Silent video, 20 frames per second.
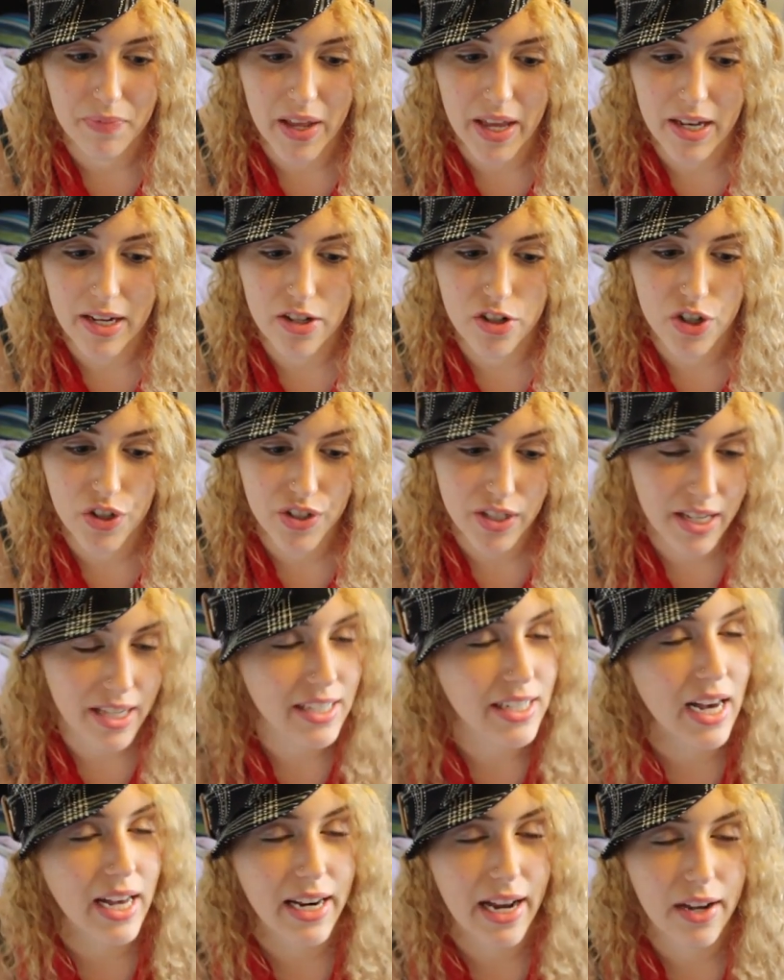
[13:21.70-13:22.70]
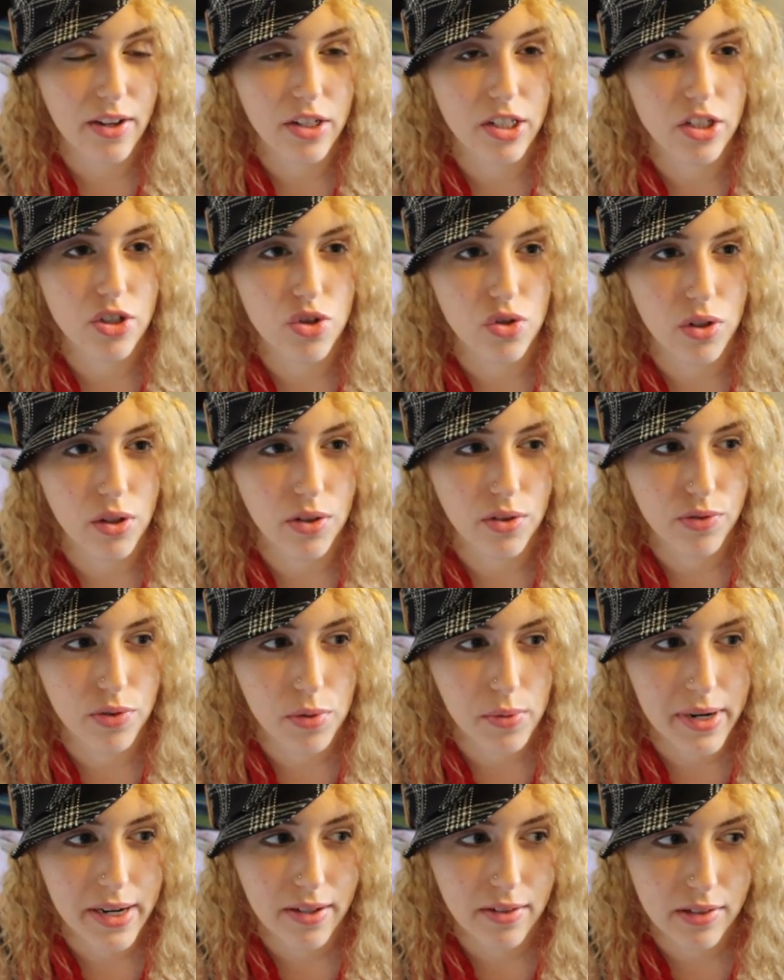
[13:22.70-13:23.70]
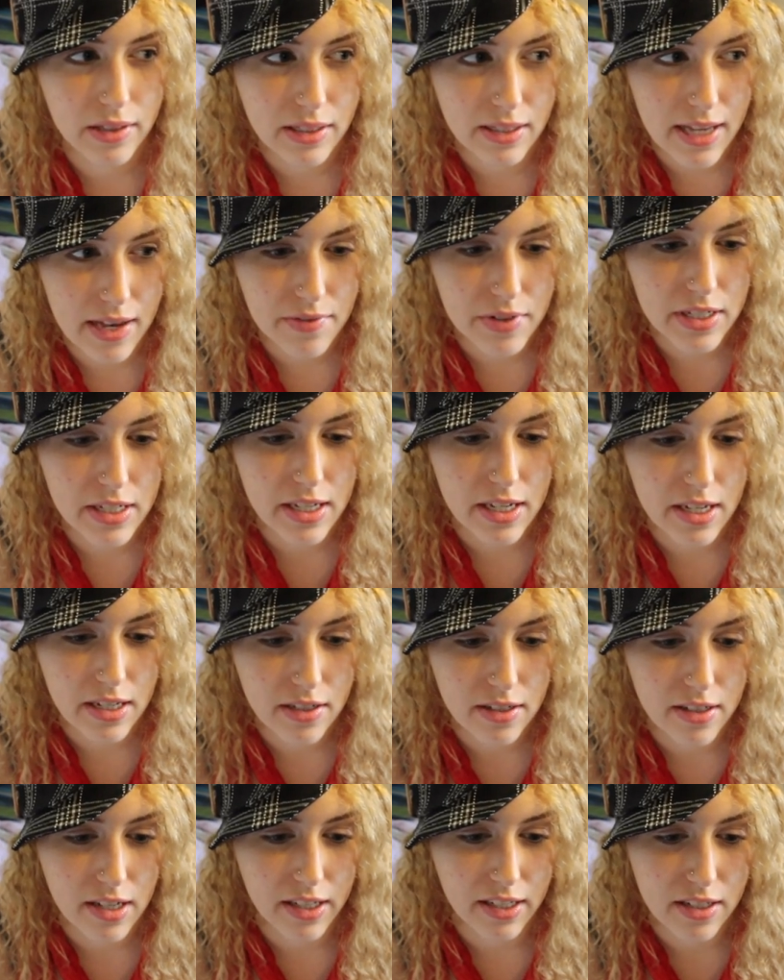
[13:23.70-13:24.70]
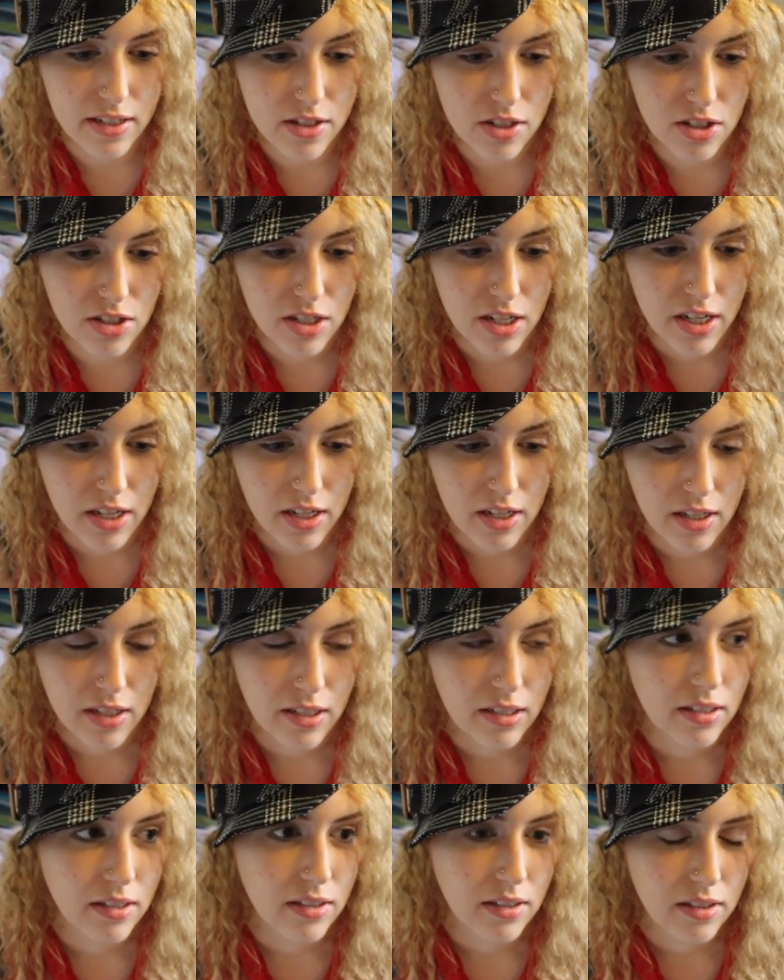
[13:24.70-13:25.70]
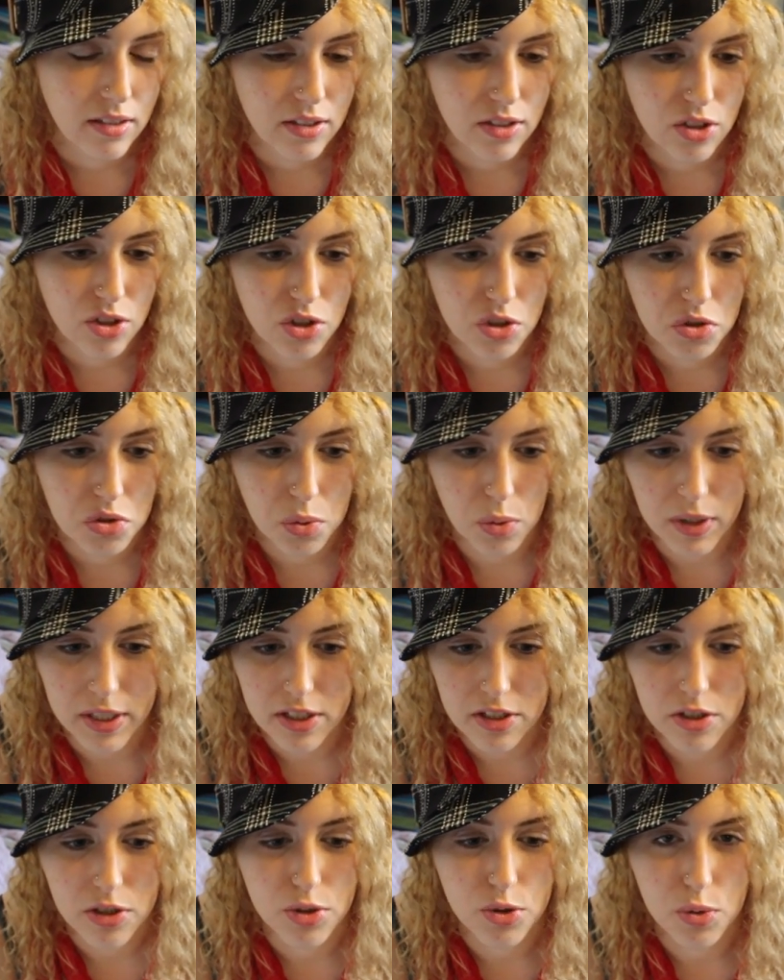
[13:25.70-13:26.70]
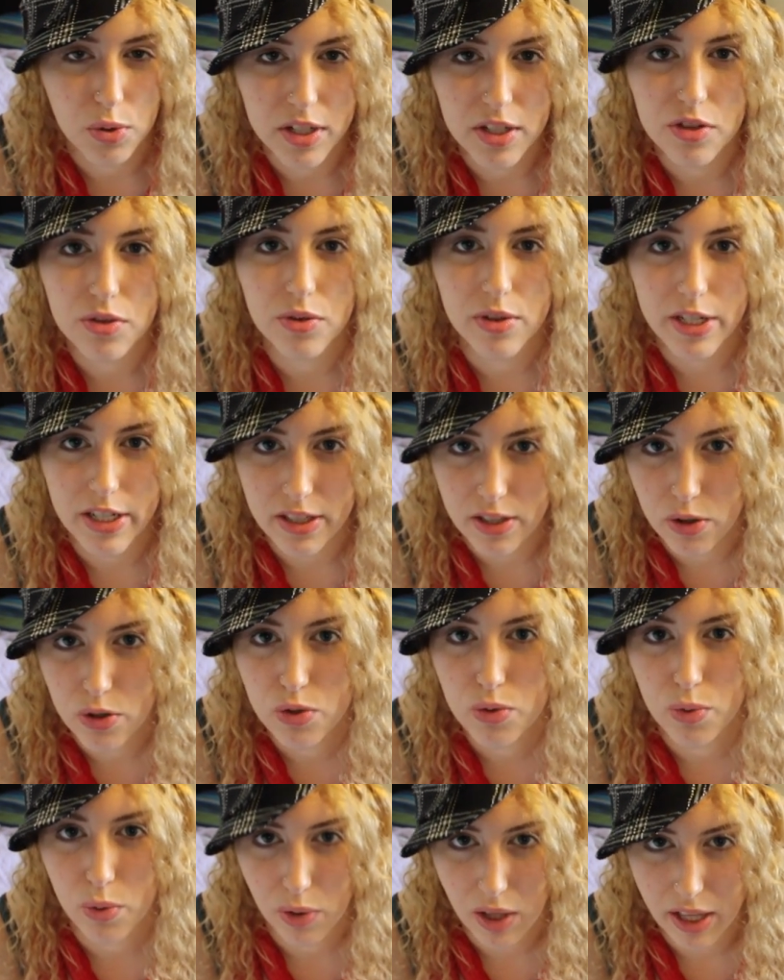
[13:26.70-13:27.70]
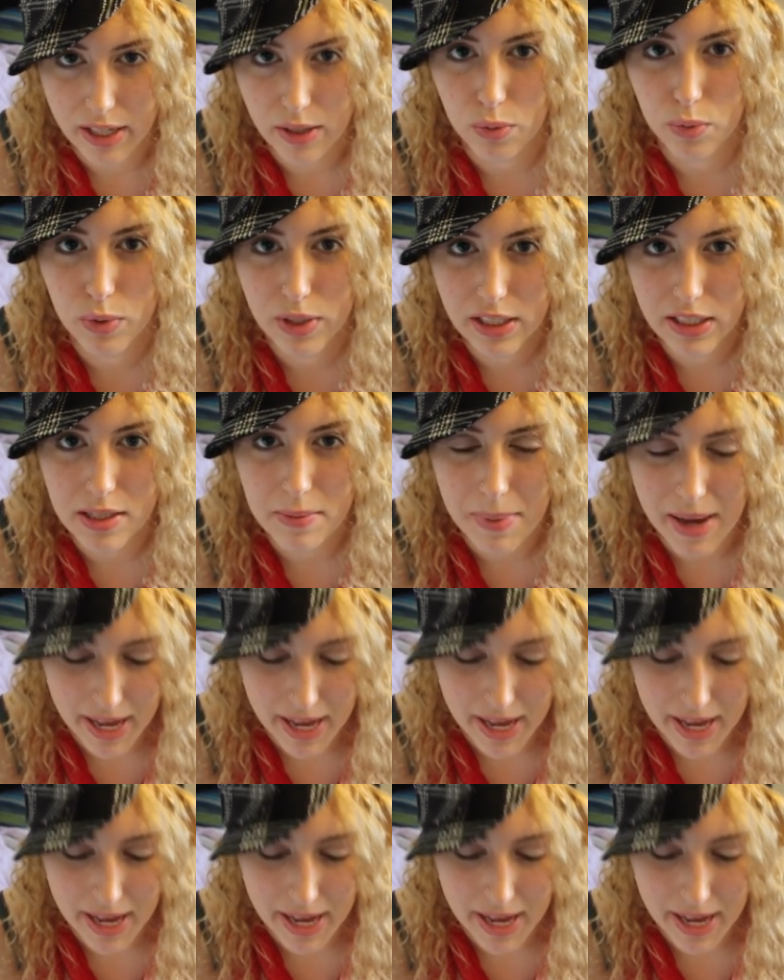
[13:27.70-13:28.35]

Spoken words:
It got out of control. For around 17 to, I guess, 22, 23, those were, like, really